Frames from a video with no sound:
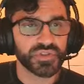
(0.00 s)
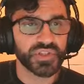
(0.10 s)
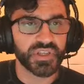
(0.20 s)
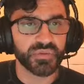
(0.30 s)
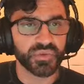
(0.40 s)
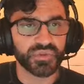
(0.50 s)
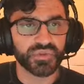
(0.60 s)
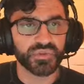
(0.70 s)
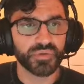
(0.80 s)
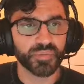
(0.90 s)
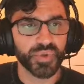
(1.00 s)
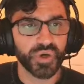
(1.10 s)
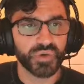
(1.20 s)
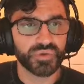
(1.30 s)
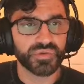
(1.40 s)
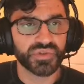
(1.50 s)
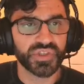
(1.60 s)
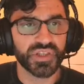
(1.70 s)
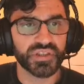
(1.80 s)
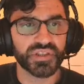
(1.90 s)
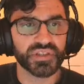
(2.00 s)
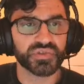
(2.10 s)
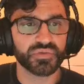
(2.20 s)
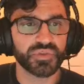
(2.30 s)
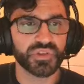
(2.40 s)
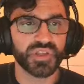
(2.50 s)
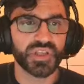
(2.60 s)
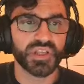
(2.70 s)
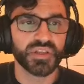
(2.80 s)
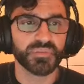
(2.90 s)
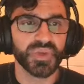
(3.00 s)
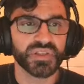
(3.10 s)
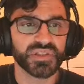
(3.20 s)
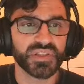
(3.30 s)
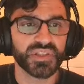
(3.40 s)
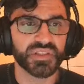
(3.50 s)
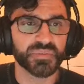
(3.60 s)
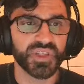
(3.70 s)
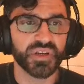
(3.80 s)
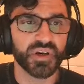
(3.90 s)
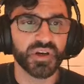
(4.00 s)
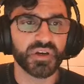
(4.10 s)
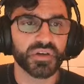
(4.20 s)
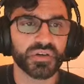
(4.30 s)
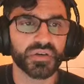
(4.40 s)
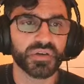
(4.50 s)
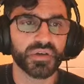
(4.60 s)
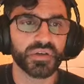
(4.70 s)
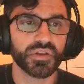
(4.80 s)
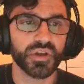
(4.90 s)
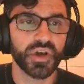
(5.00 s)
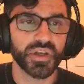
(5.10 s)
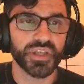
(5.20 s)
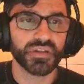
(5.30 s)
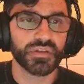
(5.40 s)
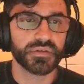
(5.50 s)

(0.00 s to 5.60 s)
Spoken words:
thing, we'll do a post, and this would basically be our login.